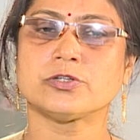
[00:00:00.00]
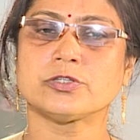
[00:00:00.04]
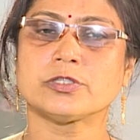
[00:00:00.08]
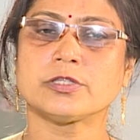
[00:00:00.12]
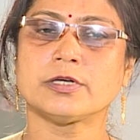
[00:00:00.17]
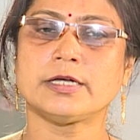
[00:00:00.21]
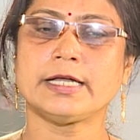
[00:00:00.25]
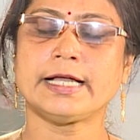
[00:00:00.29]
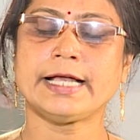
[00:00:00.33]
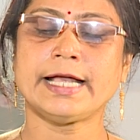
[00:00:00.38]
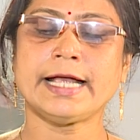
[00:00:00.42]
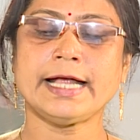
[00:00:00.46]

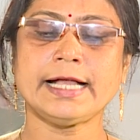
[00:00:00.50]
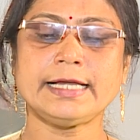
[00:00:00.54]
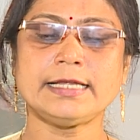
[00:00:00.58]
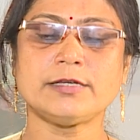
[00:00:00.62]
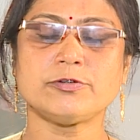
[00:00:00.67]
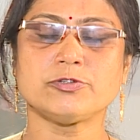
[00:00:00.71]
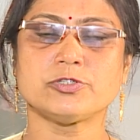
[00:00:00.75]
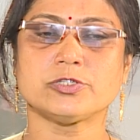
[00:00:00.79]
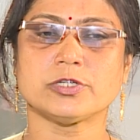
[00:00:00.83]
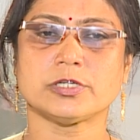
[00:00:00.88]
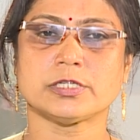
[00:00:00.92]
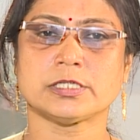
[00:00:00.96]
the end
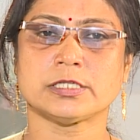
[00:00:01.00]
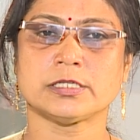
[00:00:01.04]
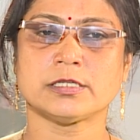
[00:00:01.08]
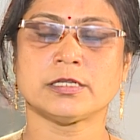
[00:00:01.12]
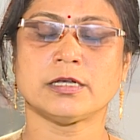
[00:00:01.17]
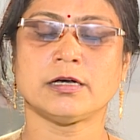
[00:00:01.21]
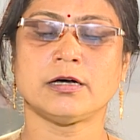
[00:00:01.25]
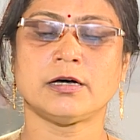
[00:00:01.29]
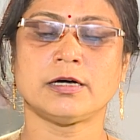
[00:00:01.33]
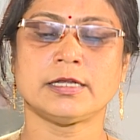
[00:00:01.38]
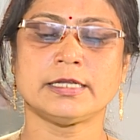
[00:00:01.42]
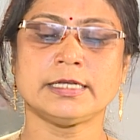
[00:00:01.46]
users
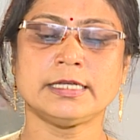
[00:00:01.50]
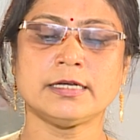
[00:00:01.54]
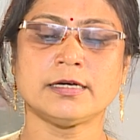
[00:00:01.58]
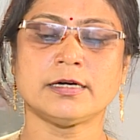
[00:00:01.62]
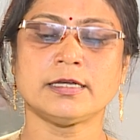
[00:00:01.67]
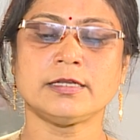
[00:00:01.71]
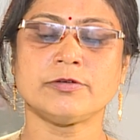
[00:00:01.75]
are here,